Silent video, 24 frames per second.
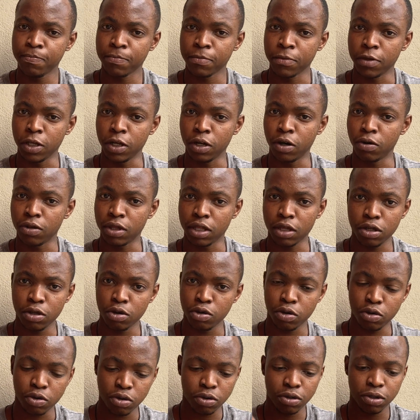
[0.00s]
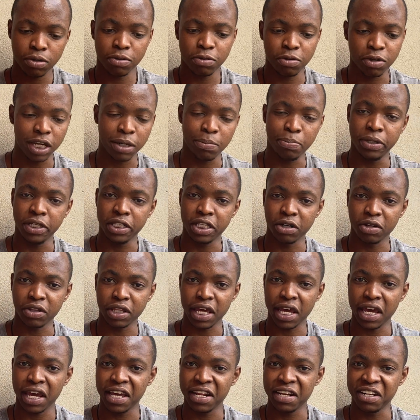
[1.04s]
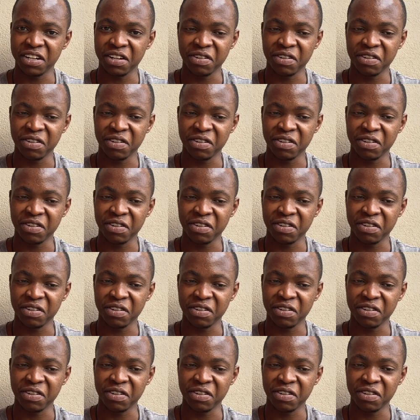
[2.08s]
You get beaten on the hand.